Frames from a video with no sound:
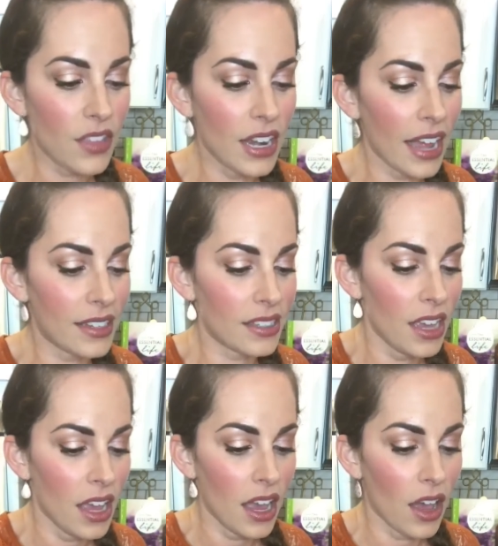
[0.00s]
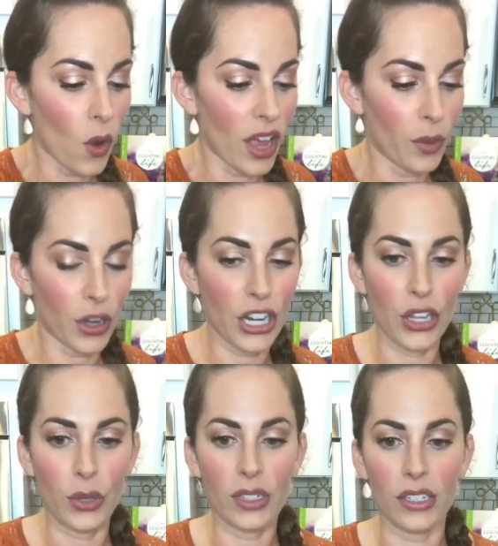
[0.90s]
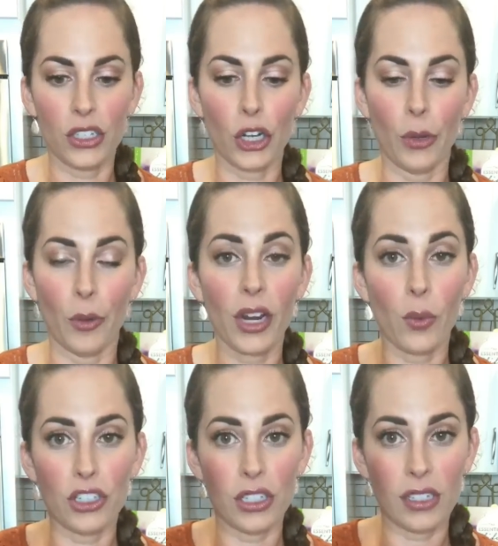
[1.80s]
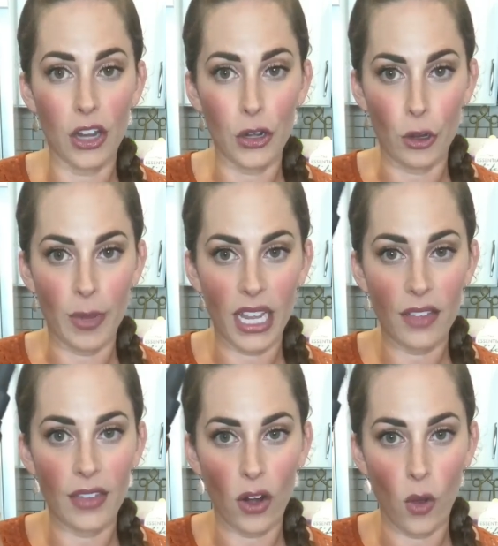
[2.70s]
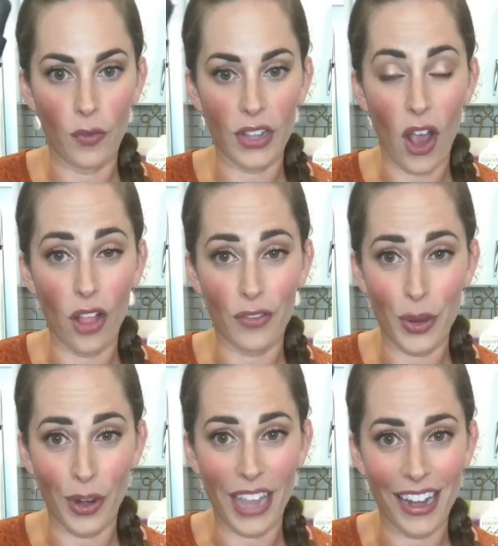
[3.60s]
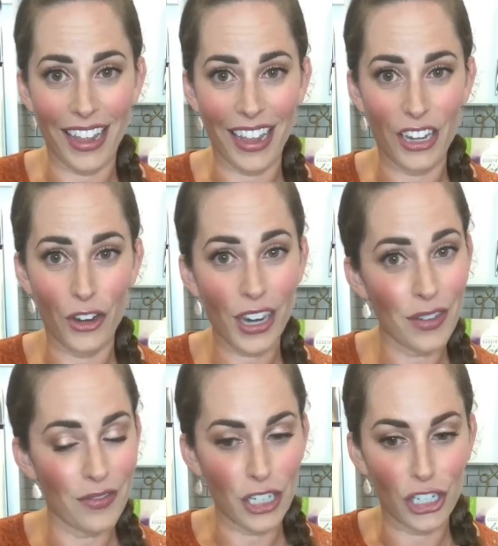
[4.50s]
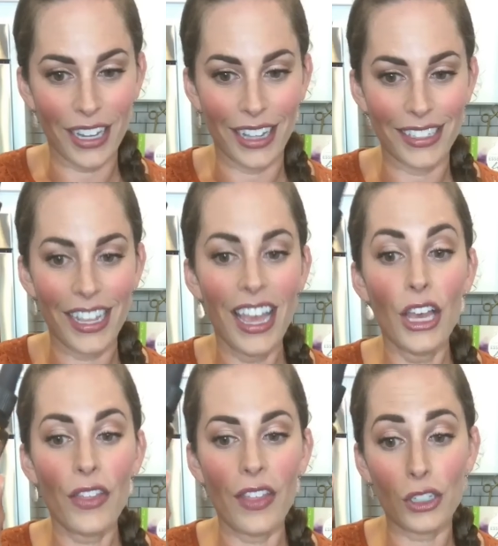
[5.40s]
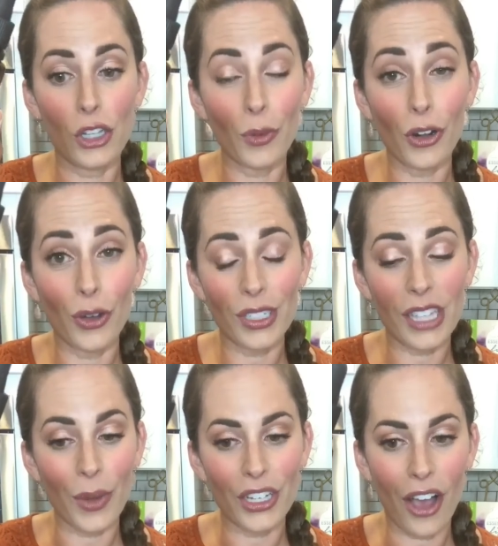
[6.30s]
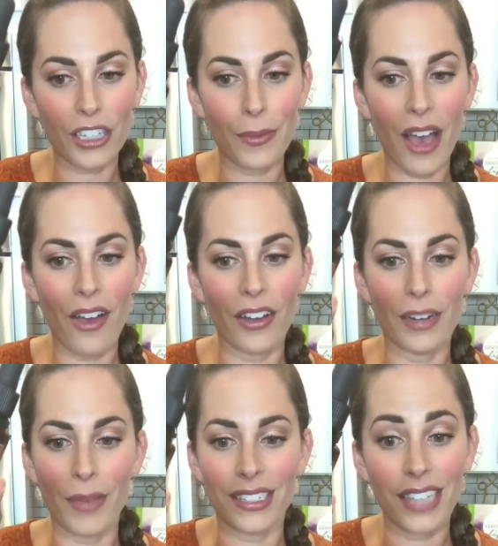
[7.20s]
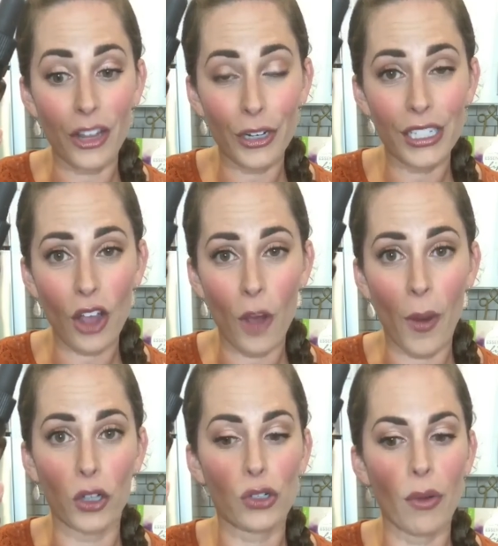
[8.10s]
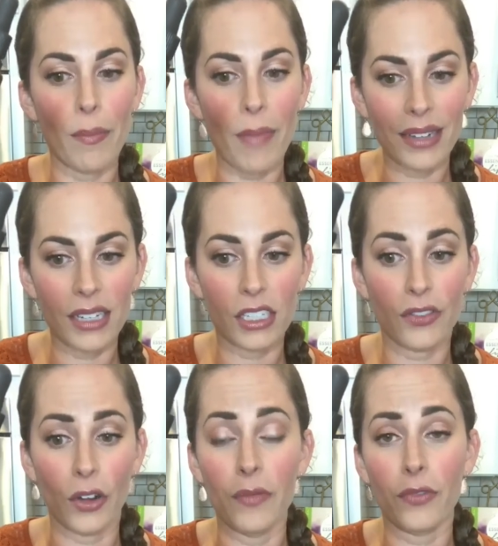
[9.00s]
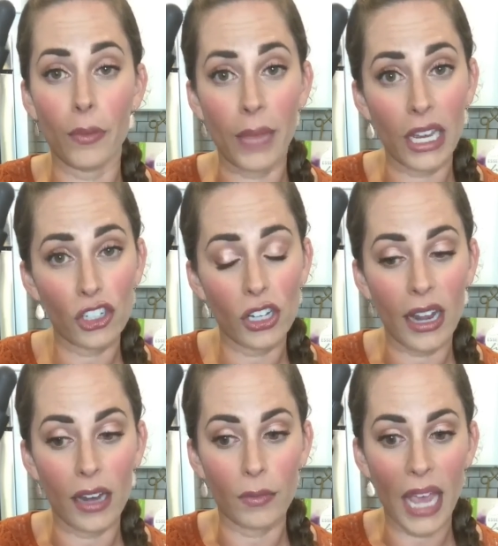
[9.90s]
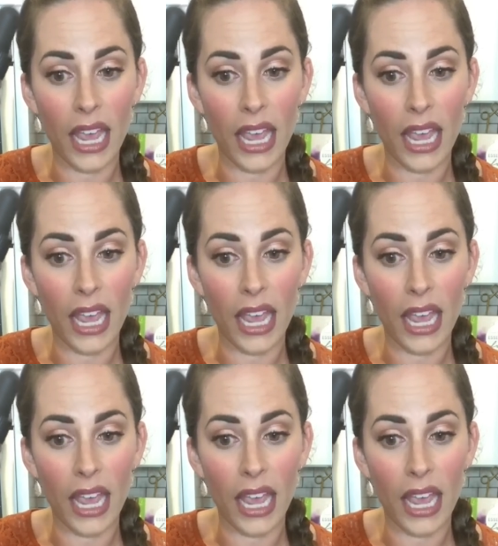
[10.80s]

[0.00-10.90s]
The next oil we're going to use is turmeric, which is a newbie that hopefully all of you are getting in your convention kits. The turmerones that we talked about in my celery scope are tremendous for inflammation and